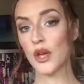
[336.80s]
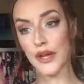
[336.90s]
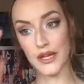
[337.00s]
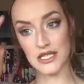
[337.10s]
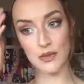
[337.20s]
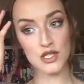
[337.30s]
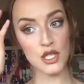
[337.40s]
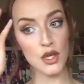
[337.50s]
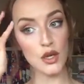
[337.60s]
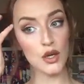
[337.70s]
Okay, so I'm
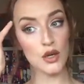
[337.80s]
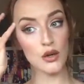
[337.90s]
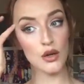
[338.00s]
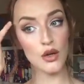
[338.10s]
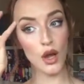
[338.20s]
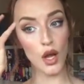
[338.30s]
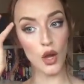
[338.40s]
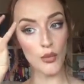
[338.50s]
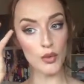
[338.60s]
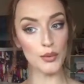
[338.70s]
actually a
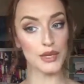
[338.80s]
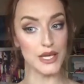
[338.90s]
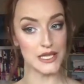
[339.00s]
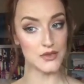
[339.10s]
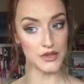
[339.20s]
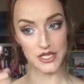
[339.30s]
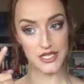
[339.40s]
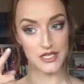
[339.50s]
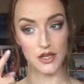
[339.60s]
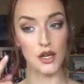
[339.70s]
lot more pleased with this
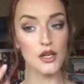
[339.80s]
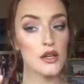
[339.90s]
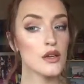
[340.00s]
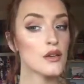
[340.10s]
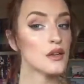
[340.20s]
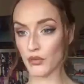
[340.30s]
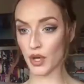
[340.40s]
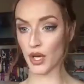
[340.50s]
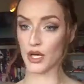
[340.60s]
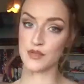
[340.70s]
side,
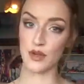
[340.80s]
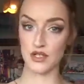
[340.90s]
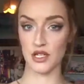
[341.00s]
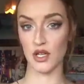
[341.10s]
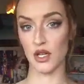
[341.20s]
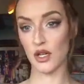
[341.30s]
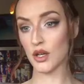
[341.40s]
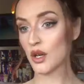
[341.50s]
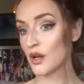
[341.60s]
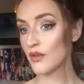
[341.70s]
but I suppose I look
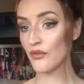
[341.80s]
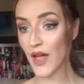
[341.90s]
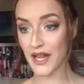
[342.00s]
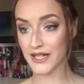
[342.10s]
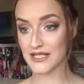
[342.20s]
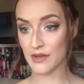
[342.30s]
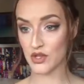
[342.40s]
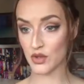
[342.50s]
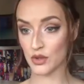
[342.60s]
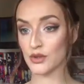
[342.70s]
fairly
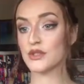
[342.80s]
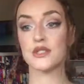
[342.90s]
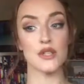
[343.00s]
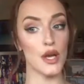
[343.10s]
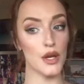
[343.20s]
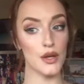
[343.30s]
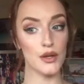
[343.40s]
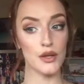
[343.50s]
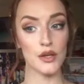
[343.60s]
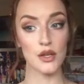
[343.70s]
symmetrical, so
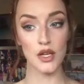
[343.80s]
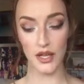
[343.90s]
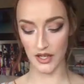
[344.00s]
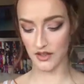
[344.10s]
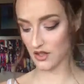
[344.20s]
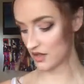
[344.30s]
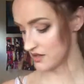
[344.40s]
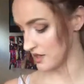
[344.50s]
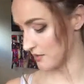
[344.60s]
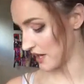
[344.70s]
luckily it didn't go so